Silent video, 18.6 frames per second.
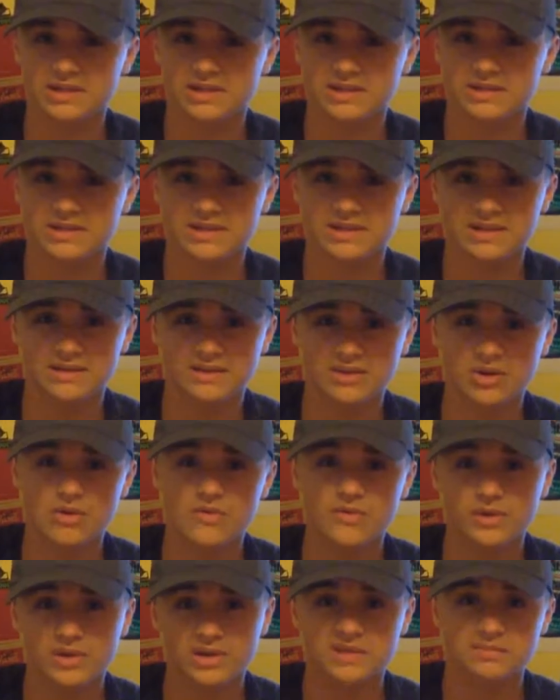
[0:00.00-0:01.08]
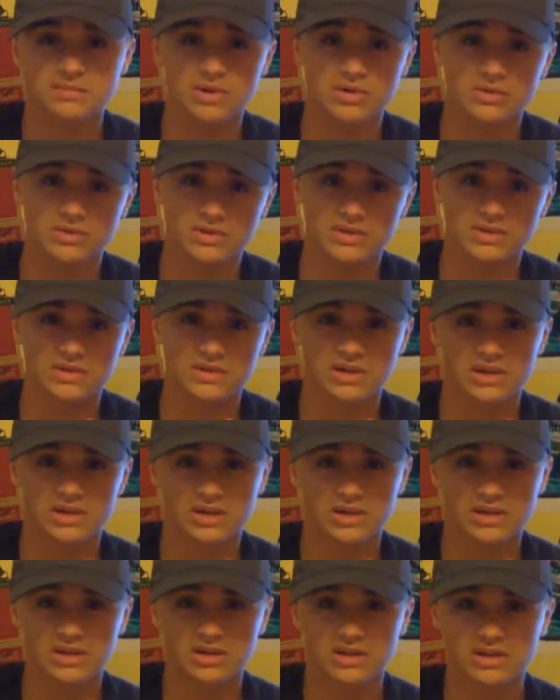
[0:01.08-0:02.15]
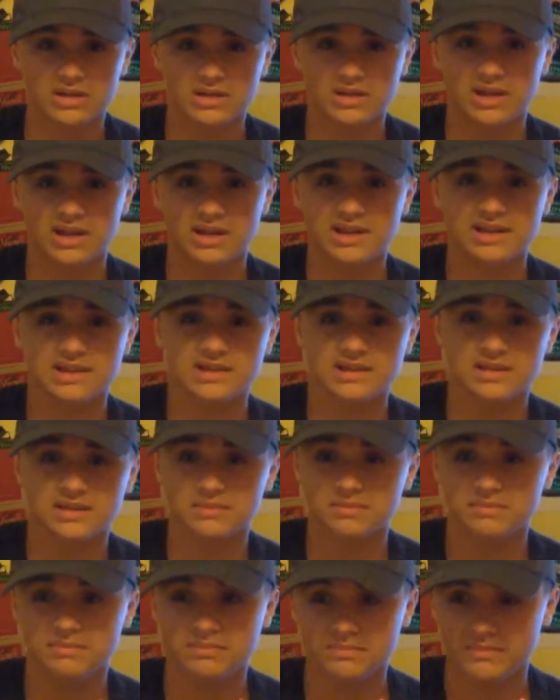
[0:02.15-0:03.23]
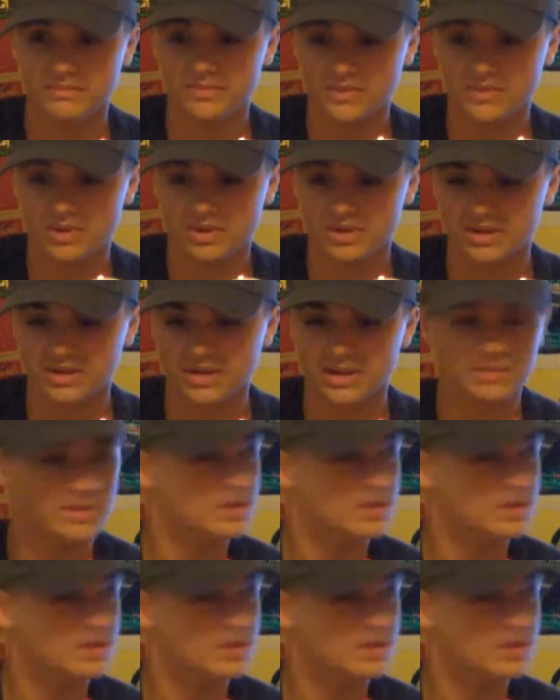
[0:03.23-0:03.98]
I see overexposed. I